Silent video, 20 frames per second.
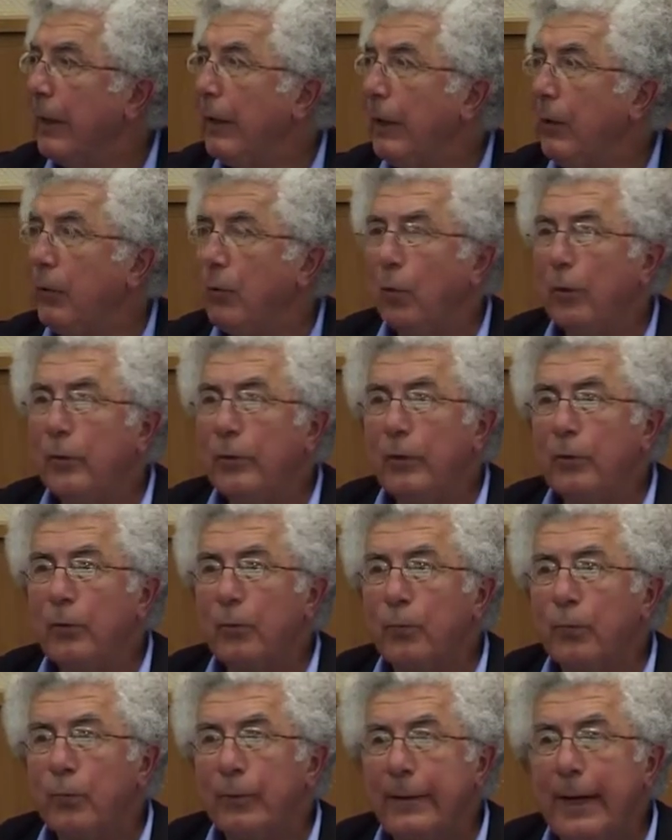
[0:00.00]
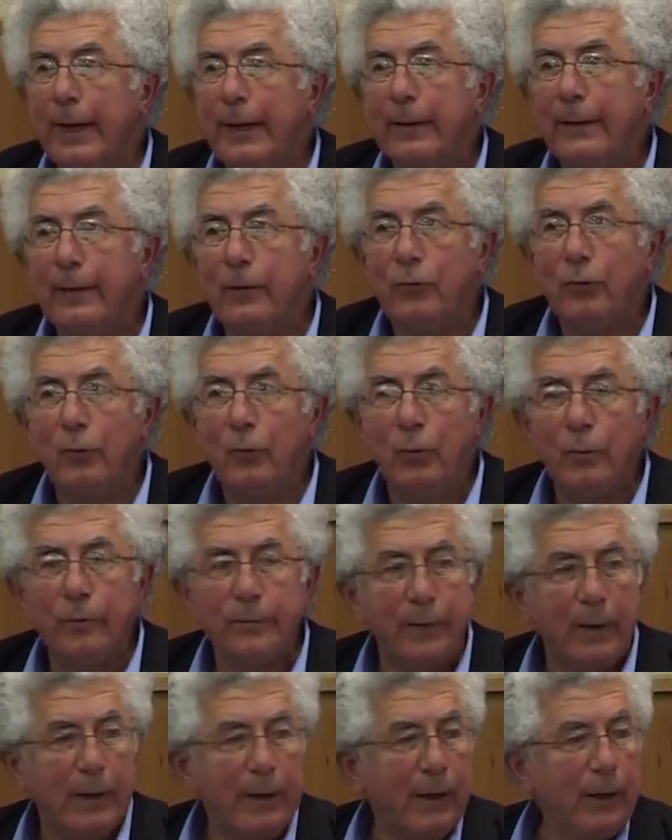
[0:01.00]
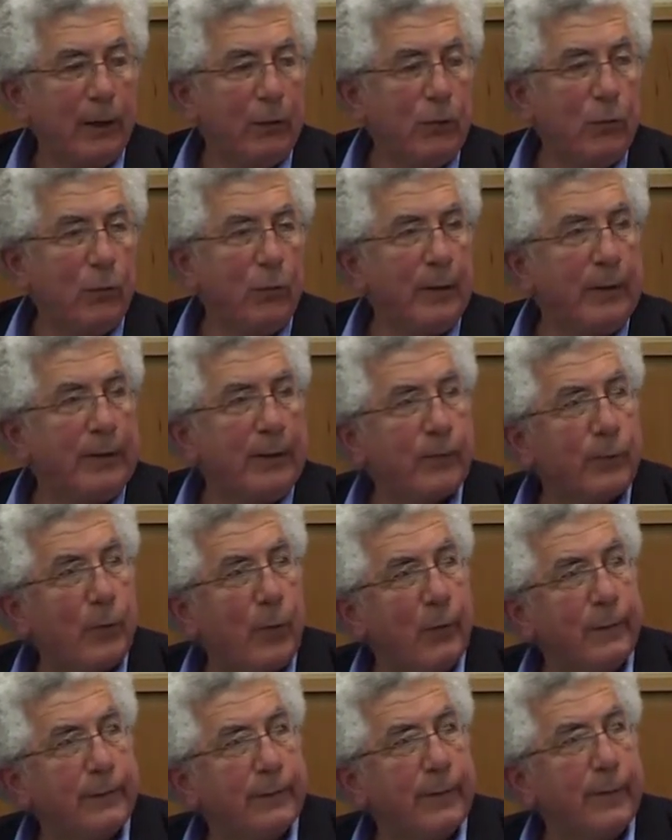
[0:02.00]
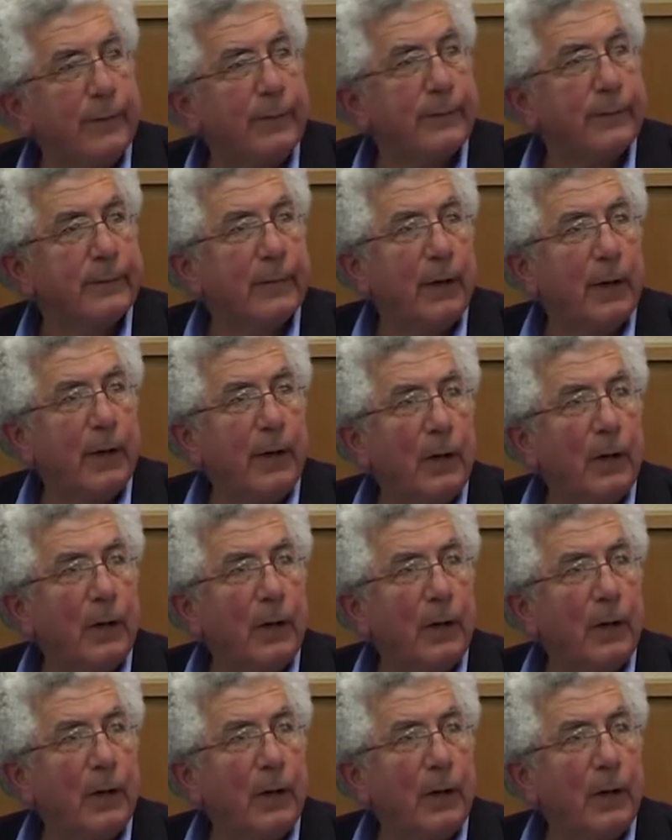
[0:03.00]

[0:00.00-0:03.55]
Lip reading: in order to protect the Jews during the process